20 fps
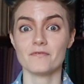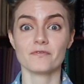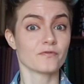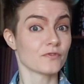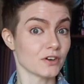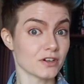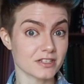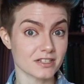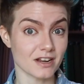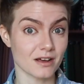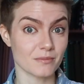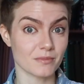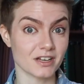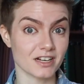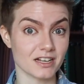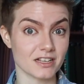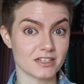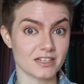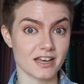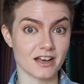First, I'm
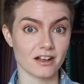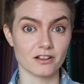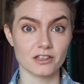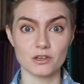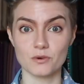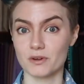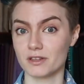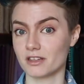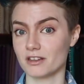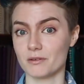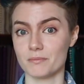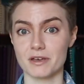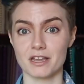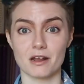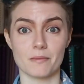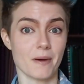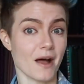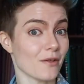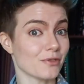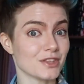gonna tell you a little bit
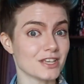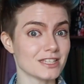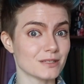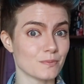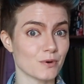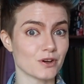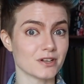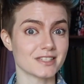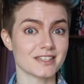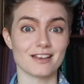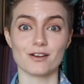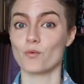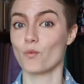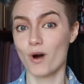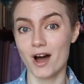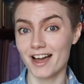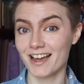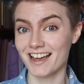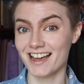about these books and why